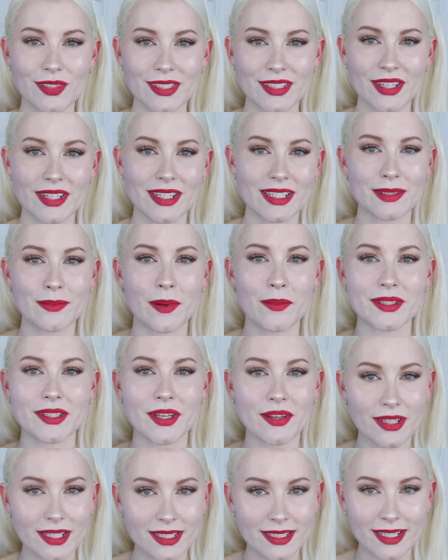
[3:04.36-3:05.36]
Also, this one
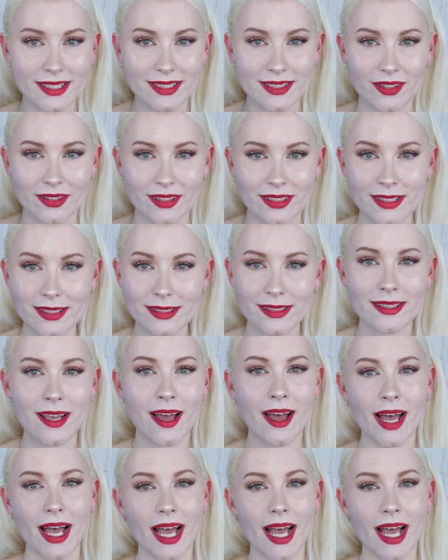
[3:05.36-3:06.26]
was only $6.